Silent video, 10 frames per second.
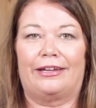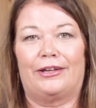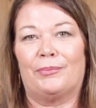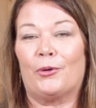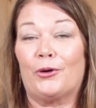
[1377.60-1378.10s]

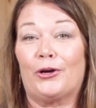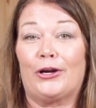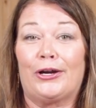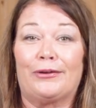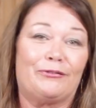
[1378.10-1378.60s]

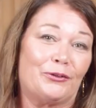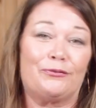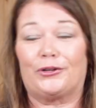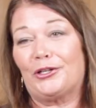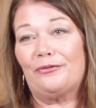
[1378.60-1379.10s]
more fuel
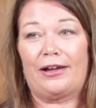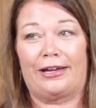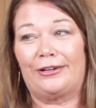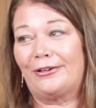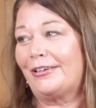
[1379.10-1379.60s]
for your
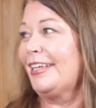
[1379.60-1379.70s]
fire.